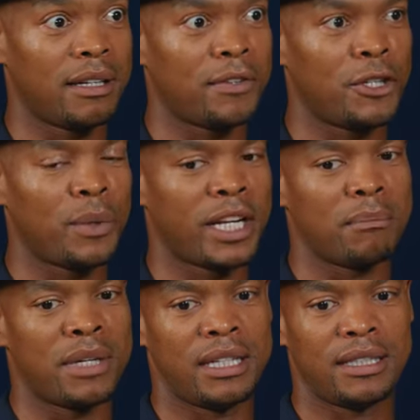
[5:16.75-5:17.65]
if you know what I
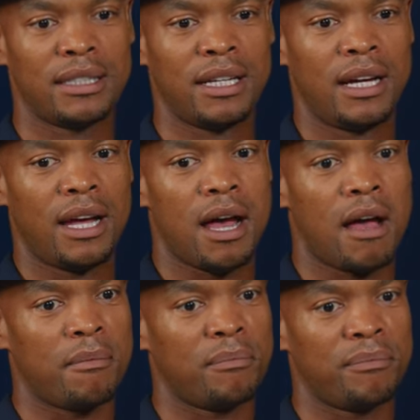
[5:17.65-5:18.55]
mean.
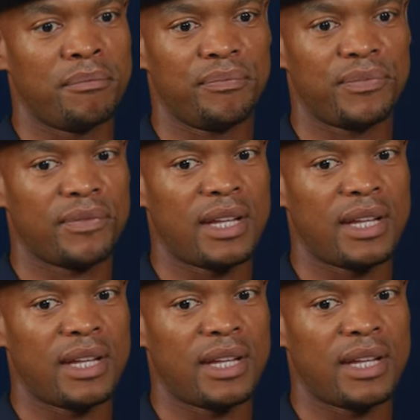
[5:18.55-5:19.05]
Mm.